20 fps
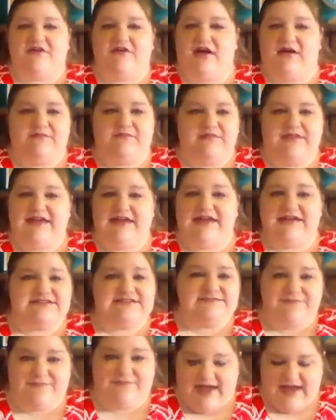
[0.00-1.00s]
Crumbly
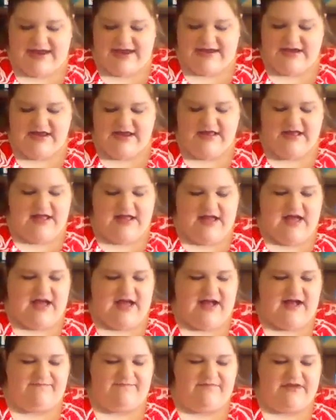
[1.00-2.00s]
is fine,
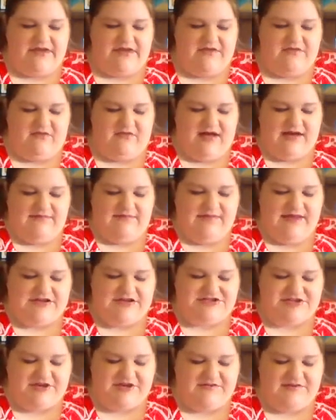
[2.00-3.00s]
but you want to make
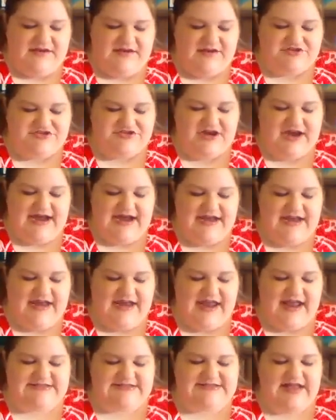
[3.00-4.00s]
sure that you try to
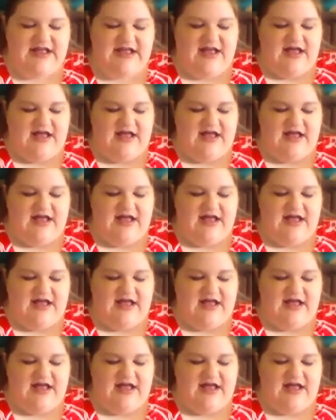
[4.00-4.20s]
get